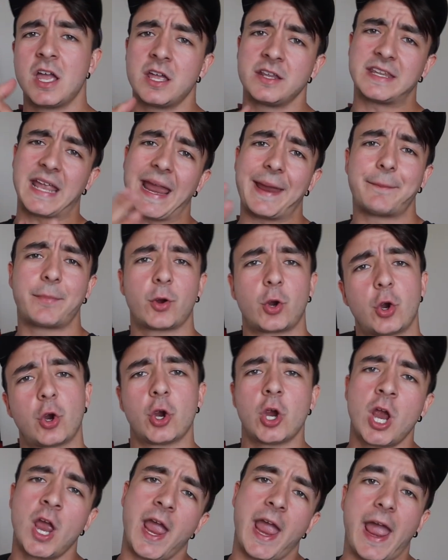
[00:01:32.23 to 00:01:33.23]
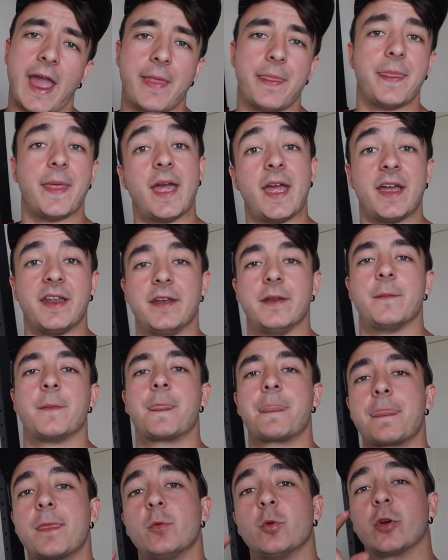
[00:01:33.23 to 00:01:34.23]
taper, and then
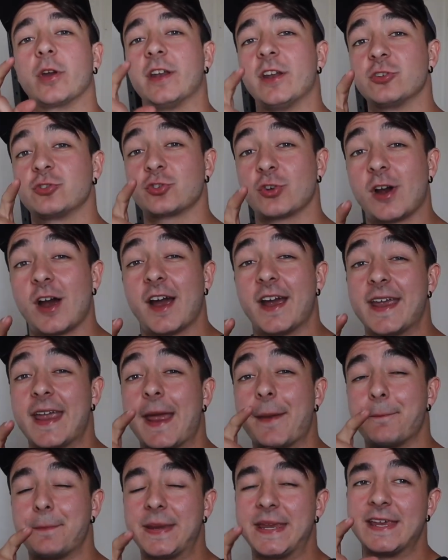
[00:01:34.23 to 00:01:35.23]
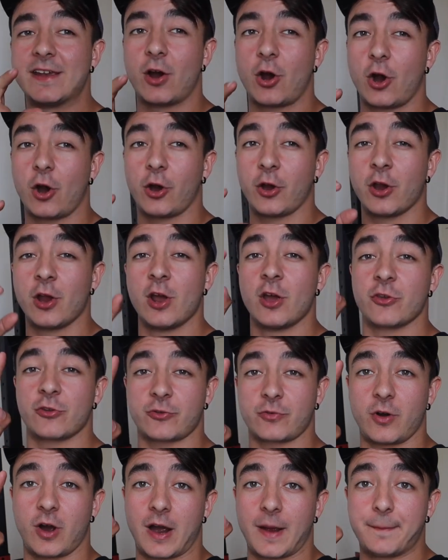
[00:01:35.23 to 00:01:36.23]
we're gonna try and PR,
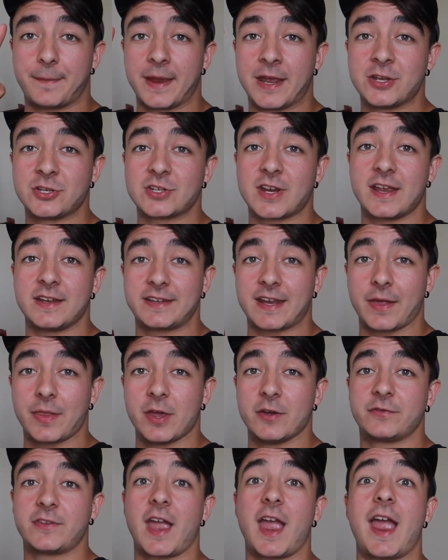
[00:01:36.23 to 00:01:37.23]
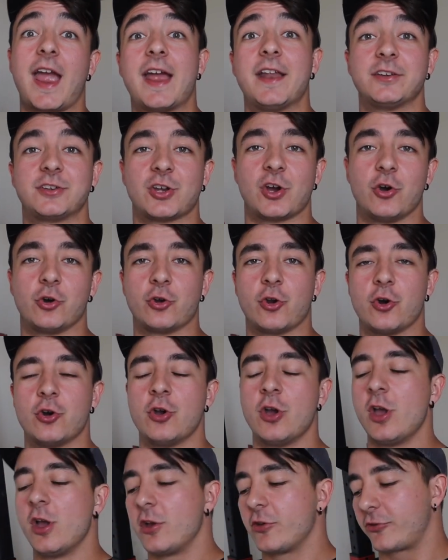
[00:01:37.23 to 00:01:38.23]
squat, bench, deadlift, and
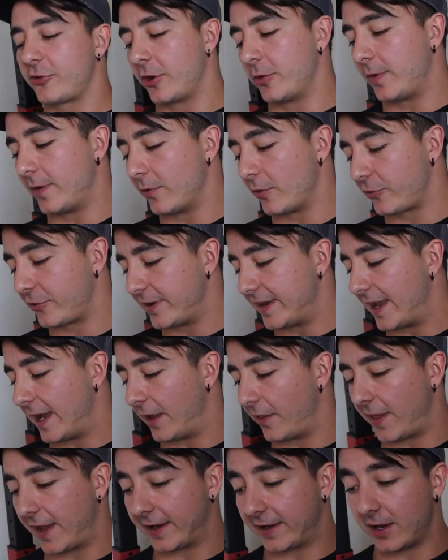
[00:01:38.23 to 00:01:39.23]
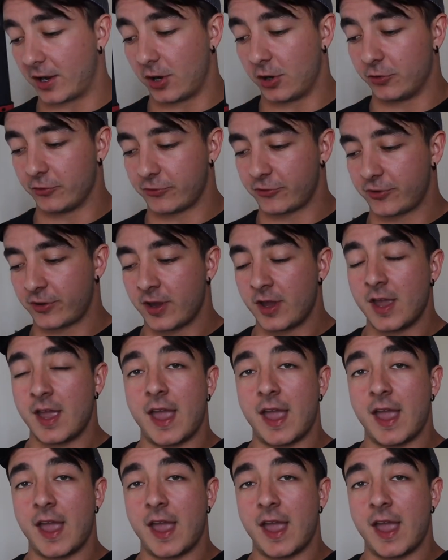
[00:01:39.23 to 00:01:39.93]
total, so we will see how that goes.